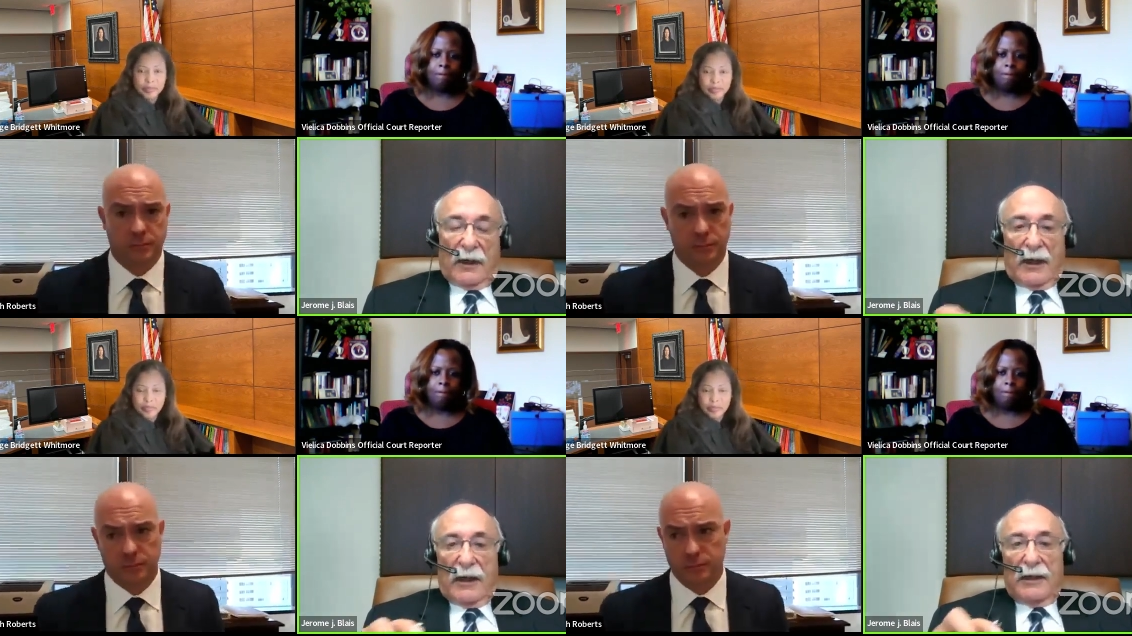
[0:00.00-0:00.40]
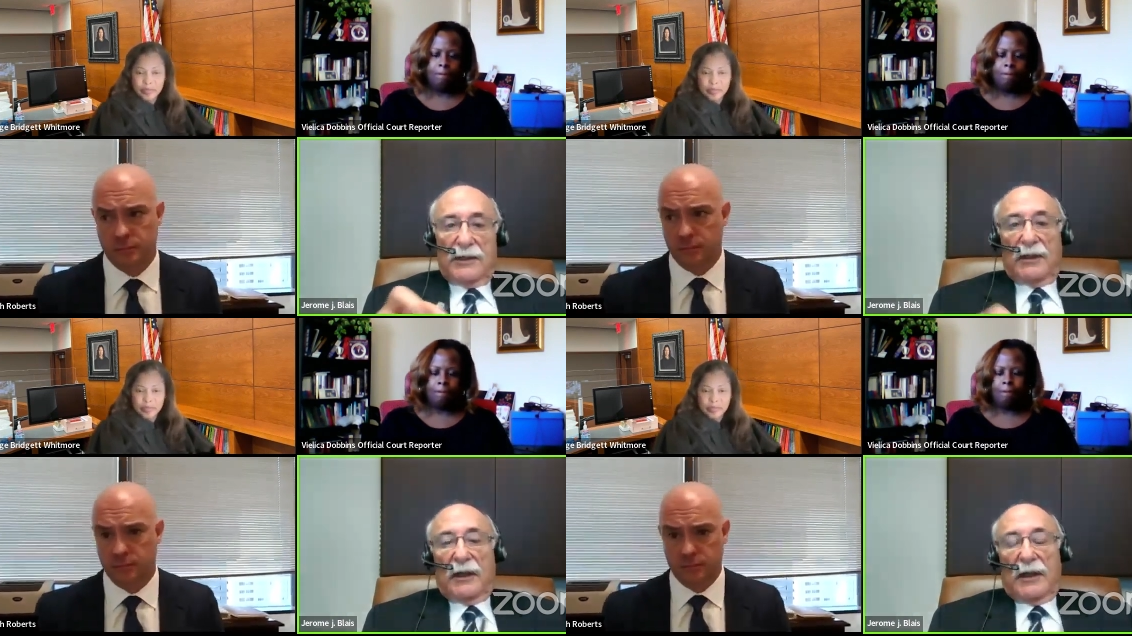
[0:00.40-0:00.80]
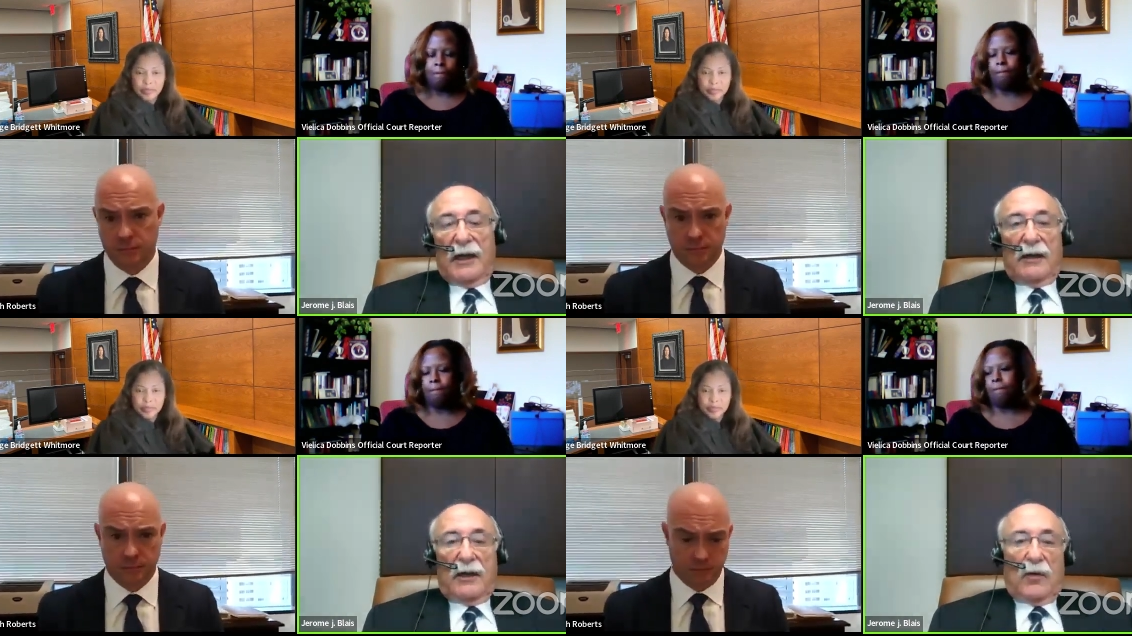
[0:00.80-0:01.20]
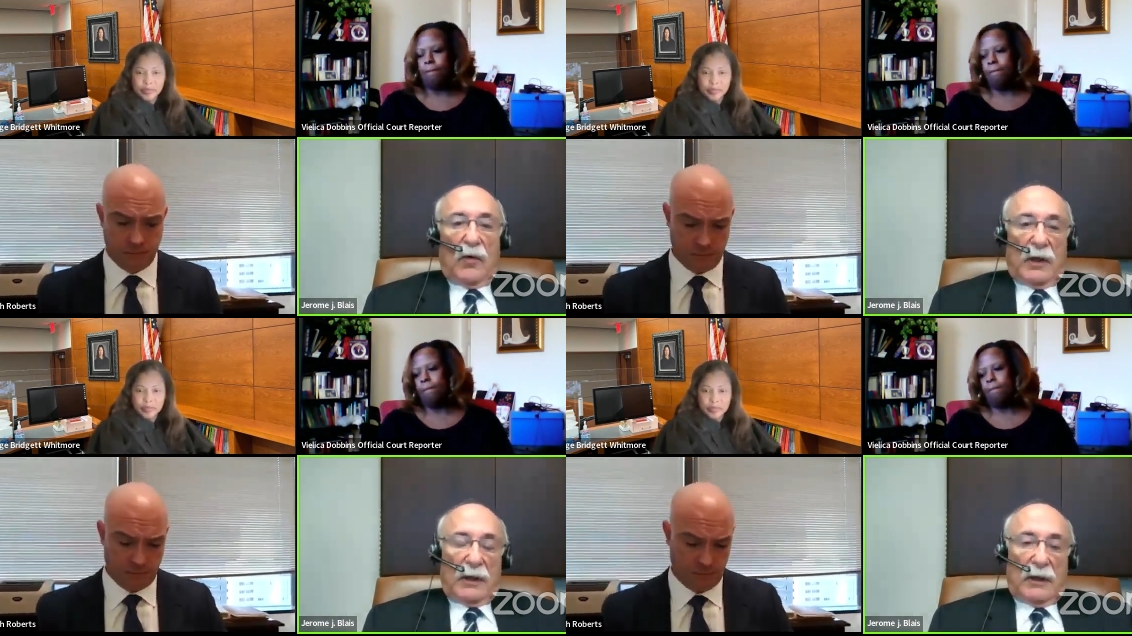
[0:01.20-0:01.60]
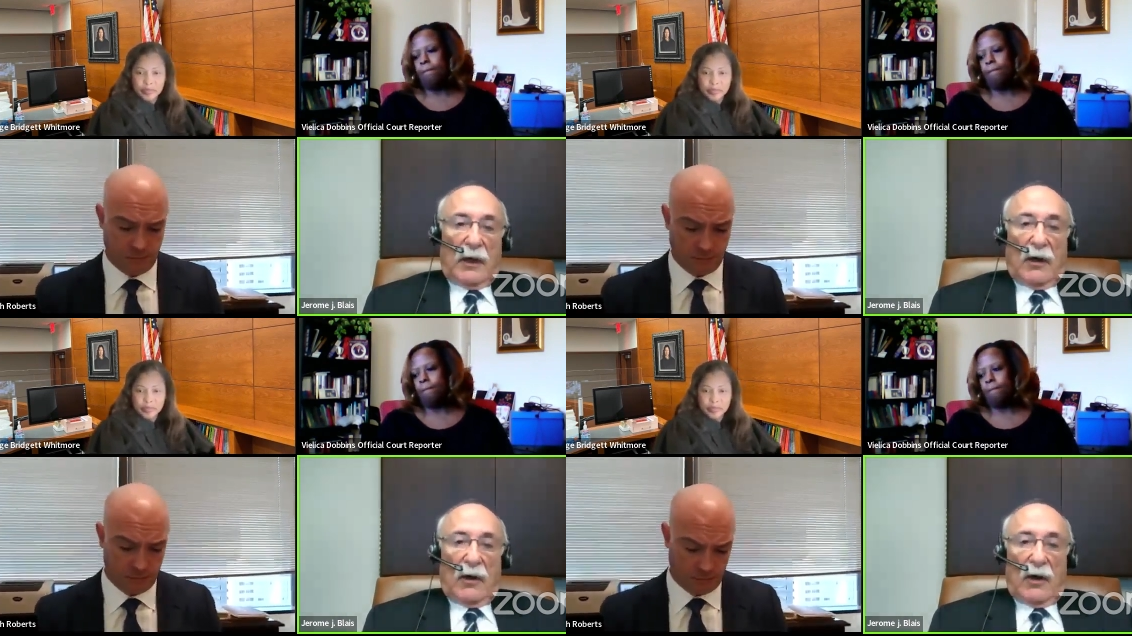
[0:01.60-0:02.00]
Speaker 1: the case in the county court at
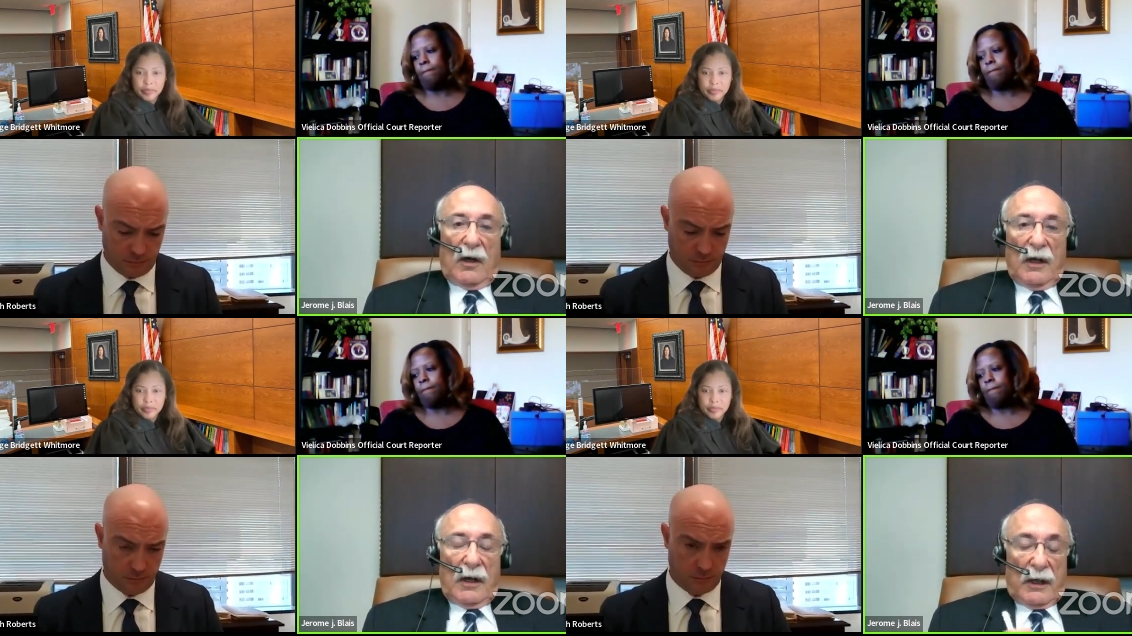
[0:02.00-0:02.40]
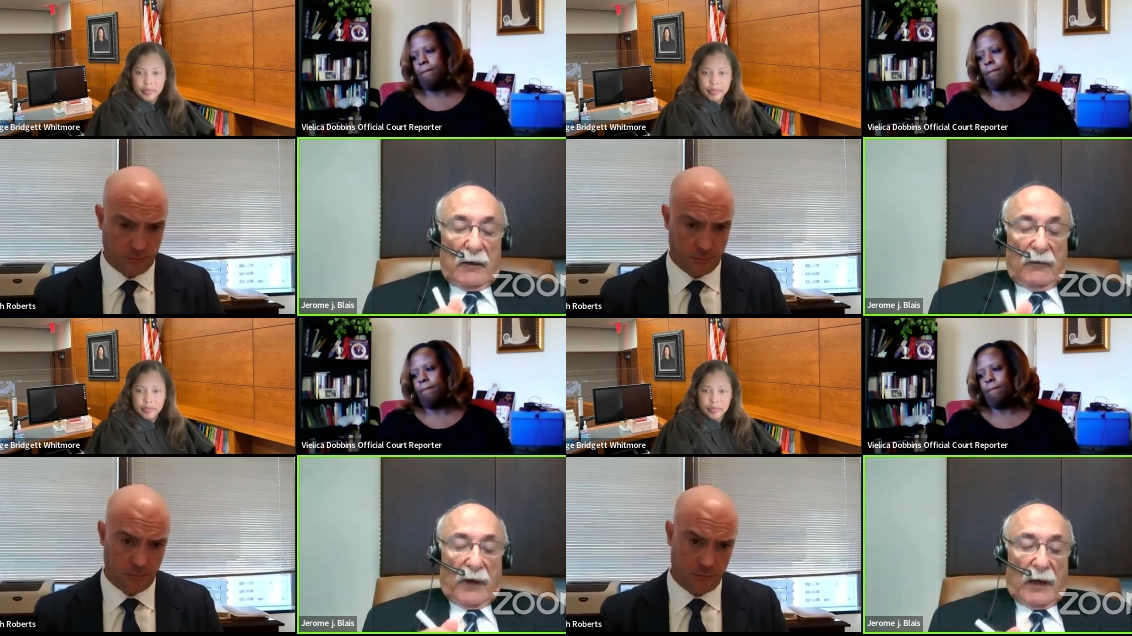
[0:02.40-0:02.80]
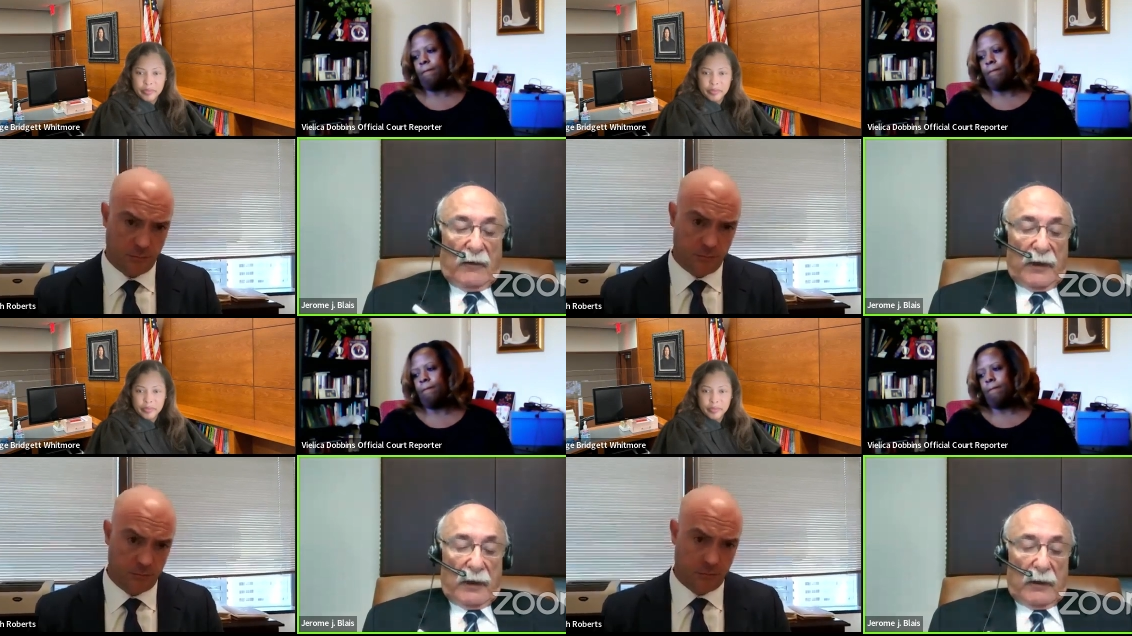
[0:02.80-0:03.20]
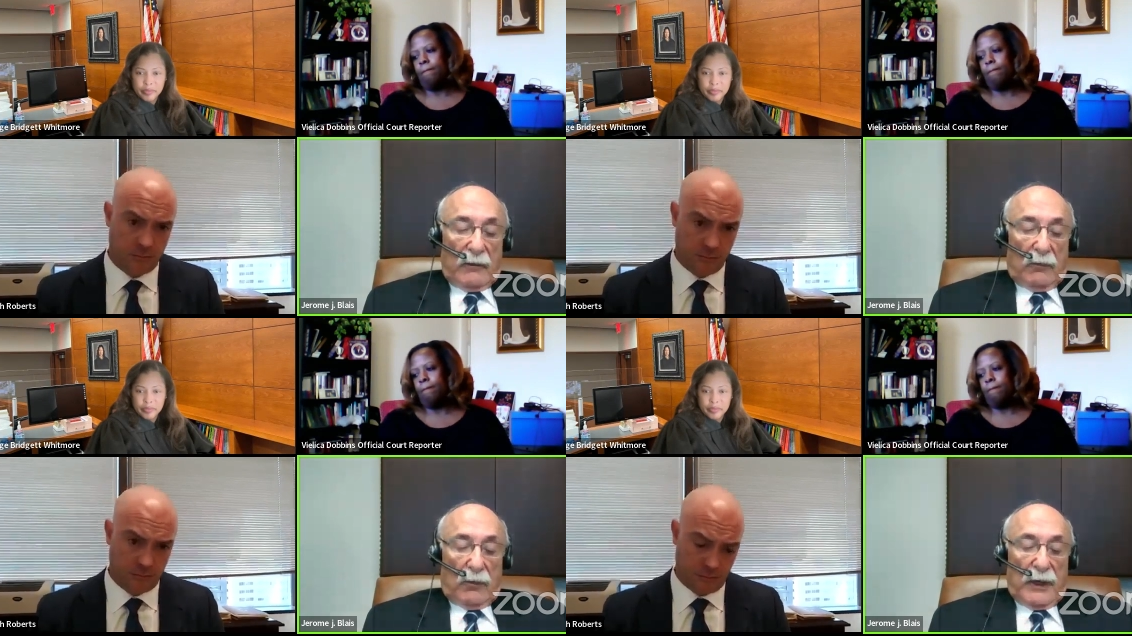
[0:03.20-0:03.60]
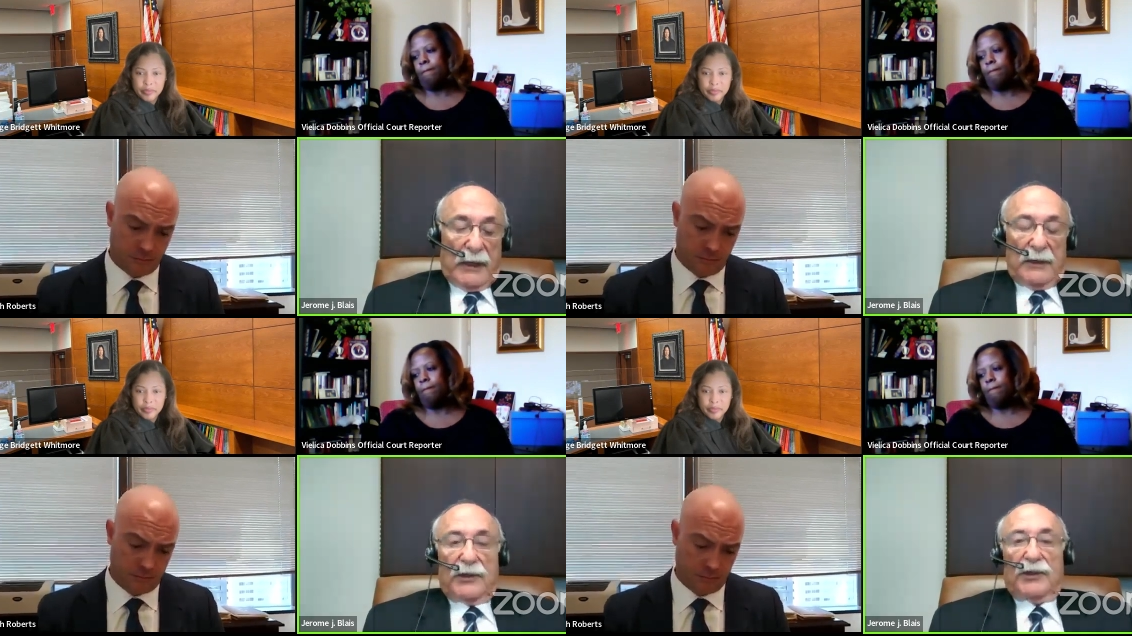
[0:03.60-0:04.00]
law involving
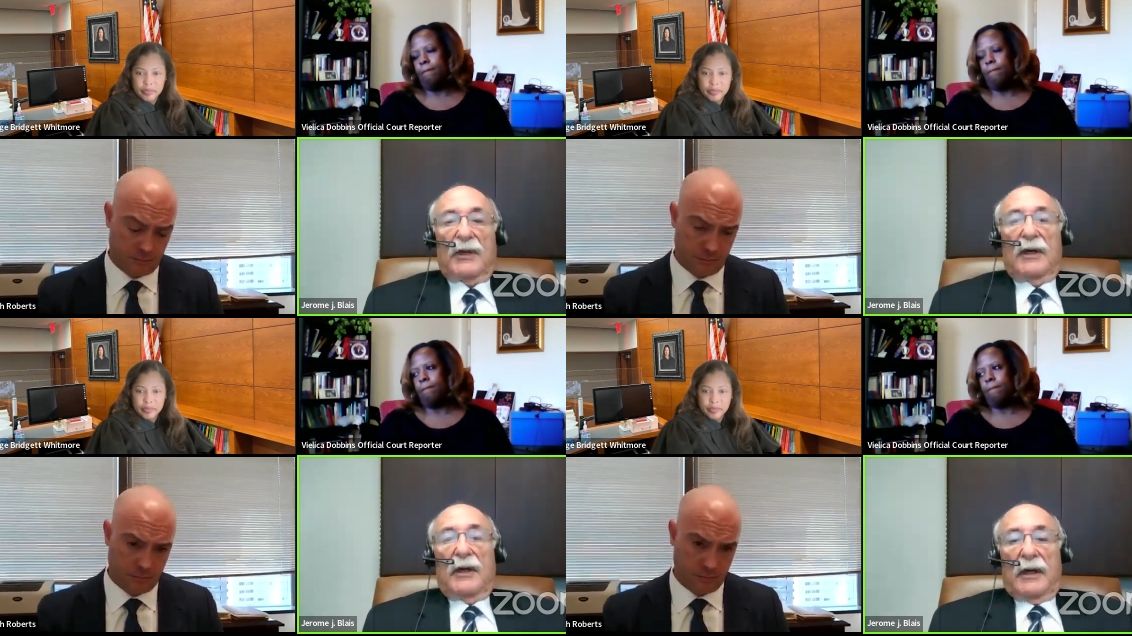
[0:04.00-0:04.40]
rents